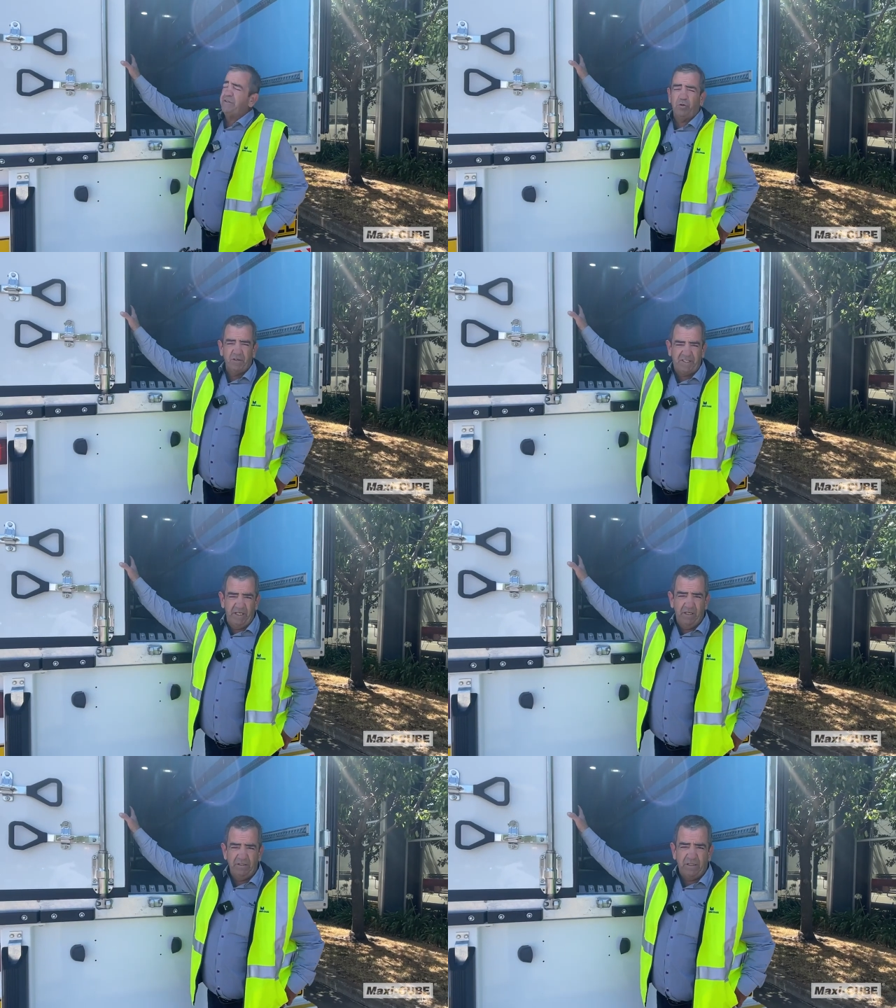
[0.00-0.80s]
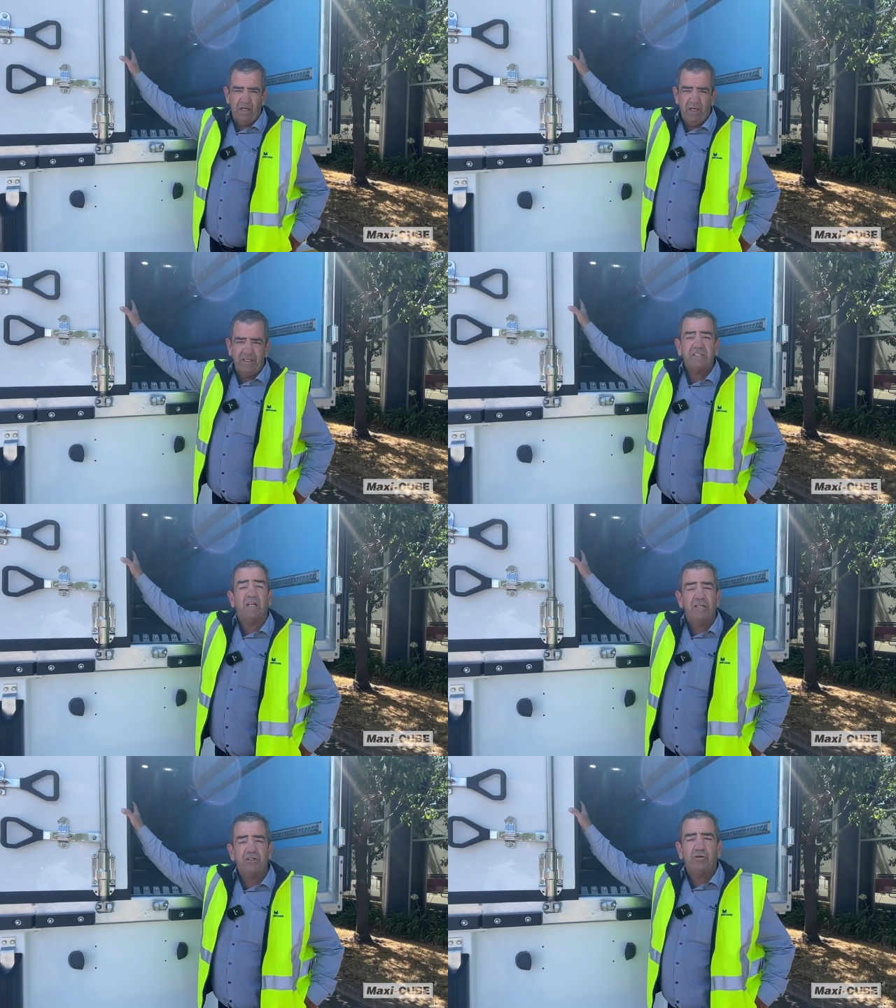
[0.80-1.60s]
door seals, this will
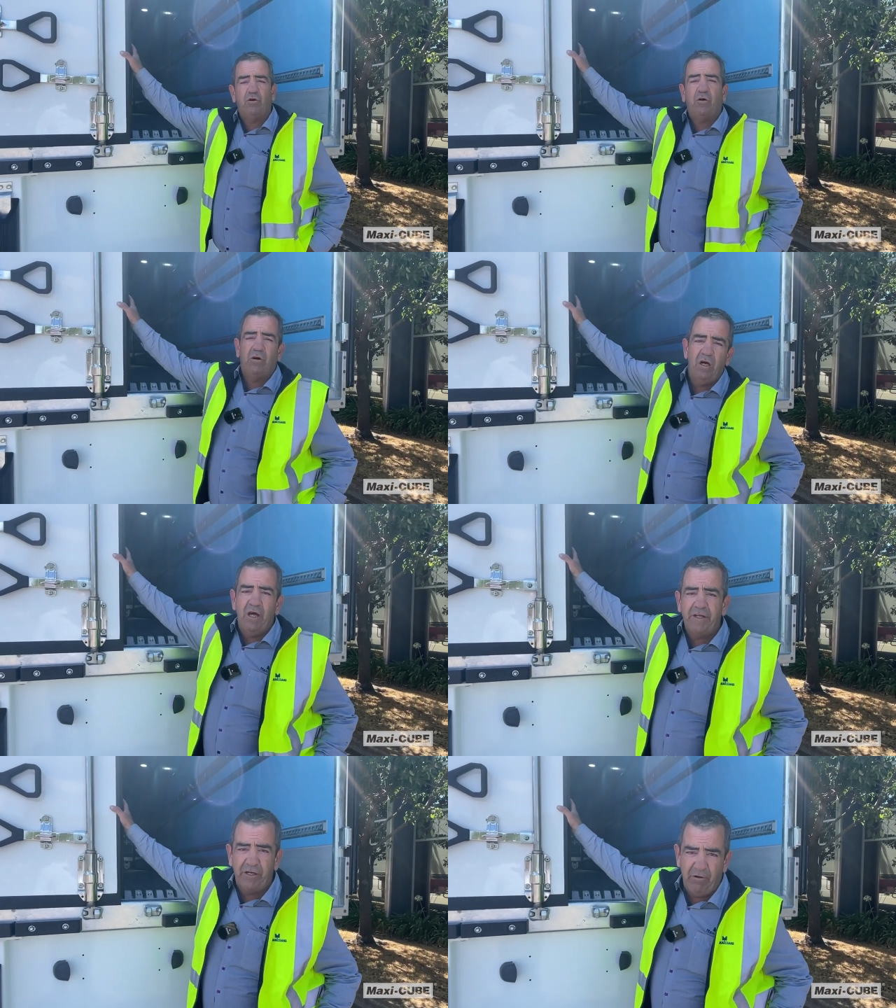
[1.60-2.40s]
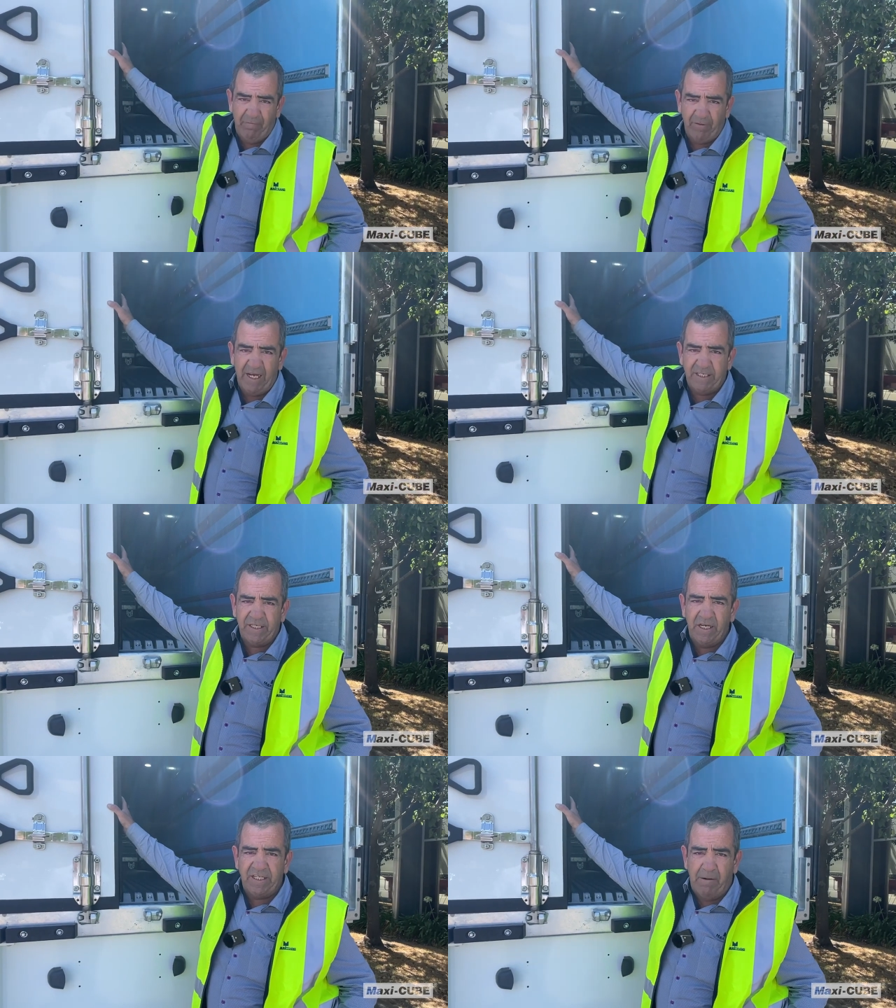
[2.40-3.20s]
ensure that you have less
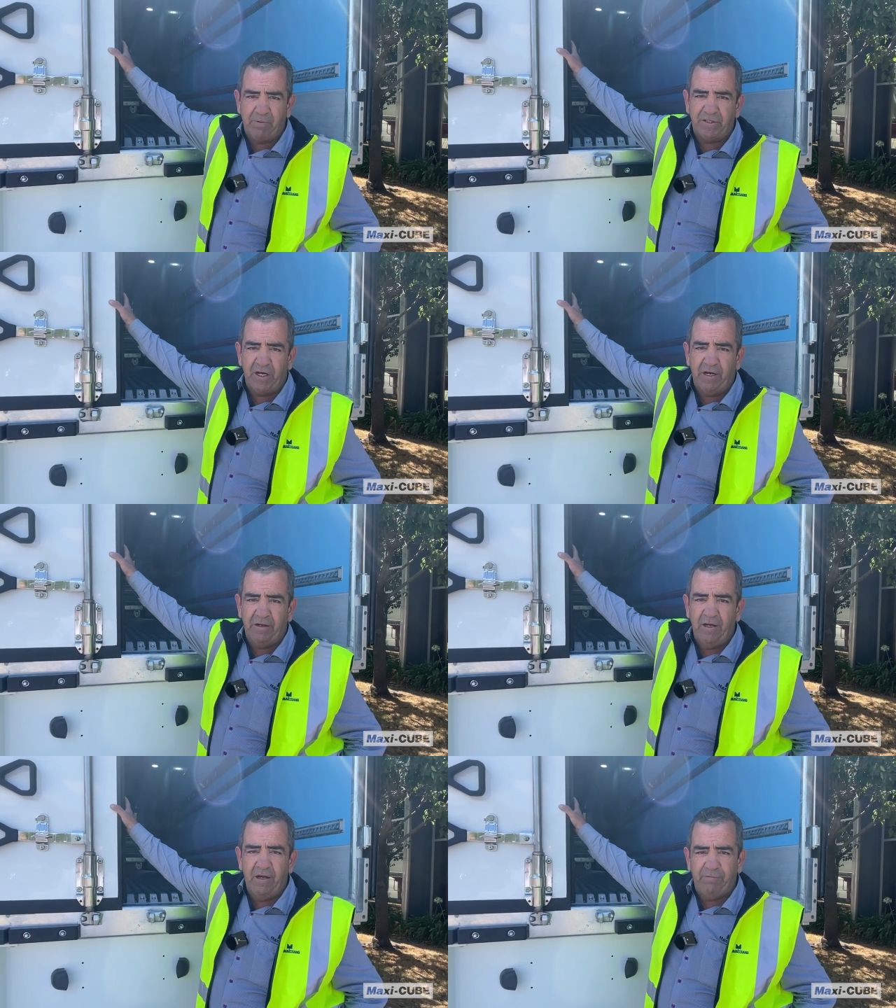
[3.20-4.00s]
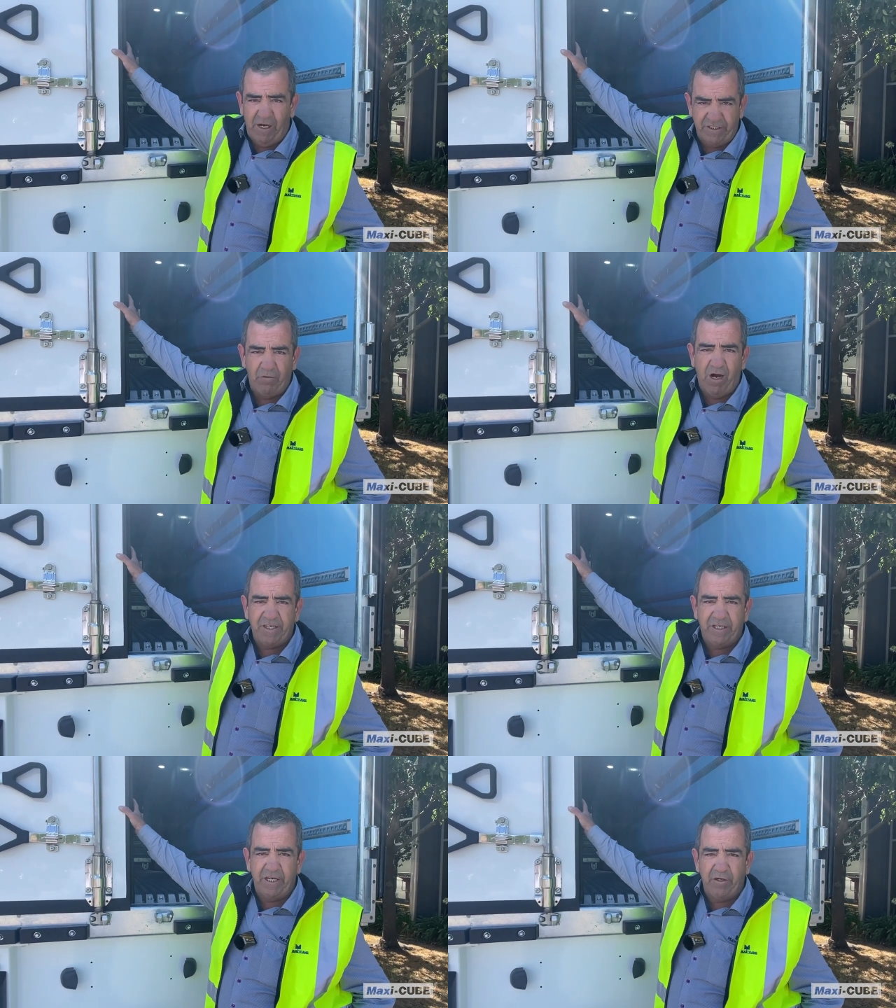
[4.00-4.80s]
temperature
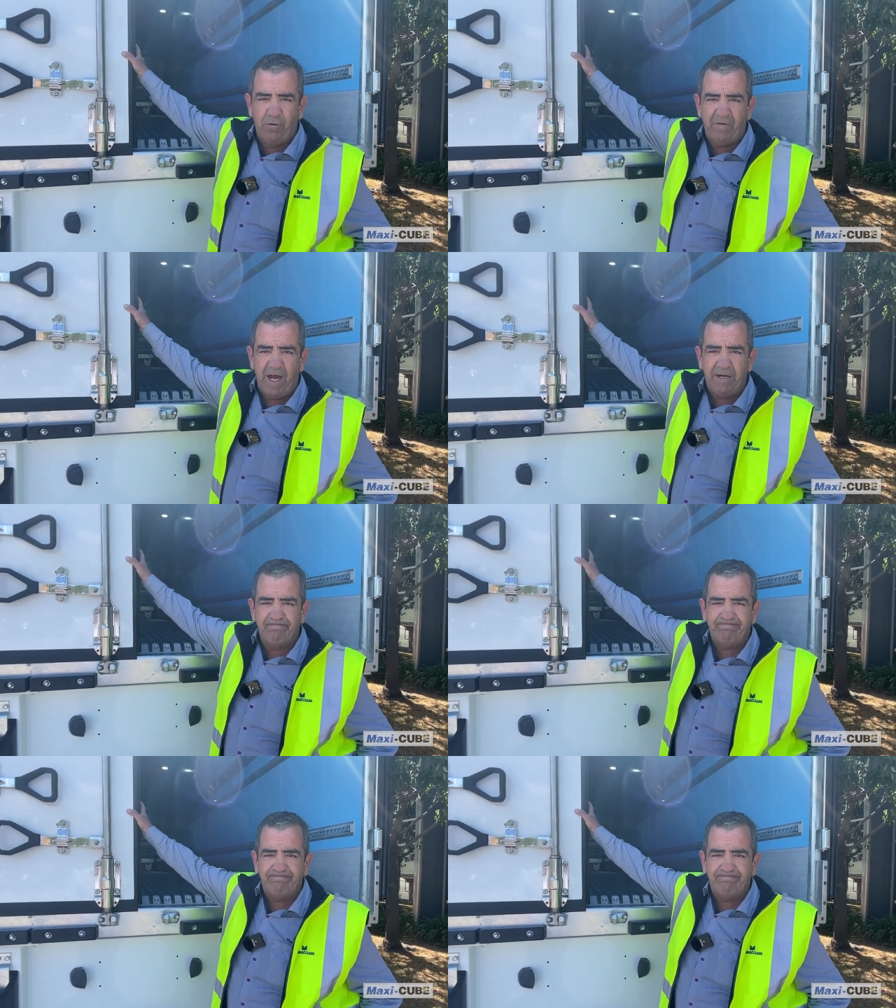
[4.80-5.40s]
fluctuation in your van.